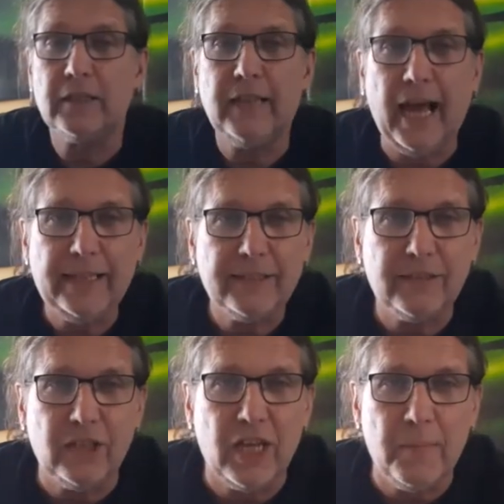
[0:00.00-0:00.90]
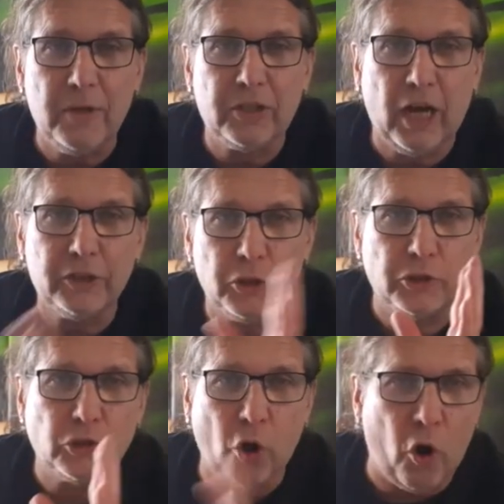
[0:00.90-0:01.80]
that's the image I
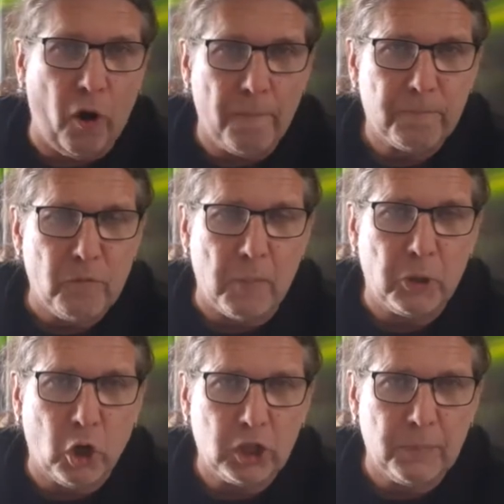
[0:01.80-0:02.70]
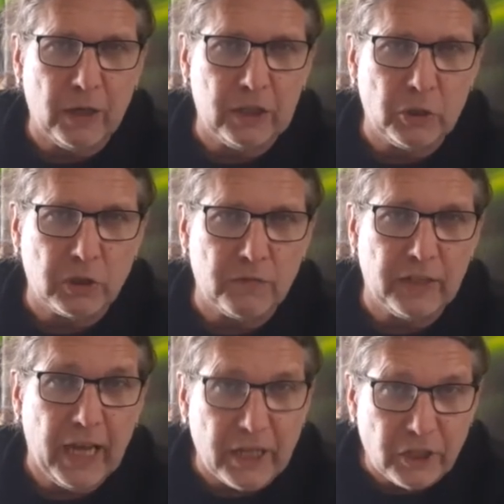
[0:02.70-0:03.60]
just saw when we talked about
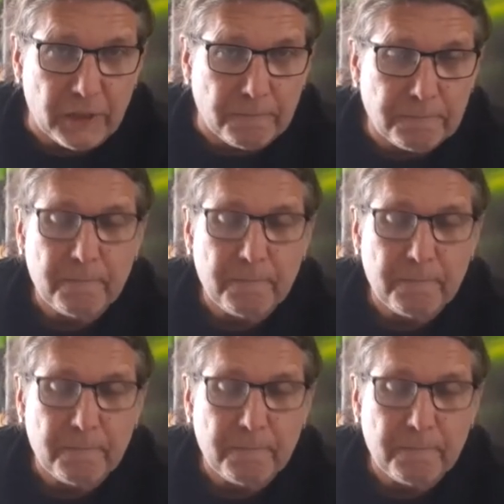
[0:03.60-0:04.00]
detoxification.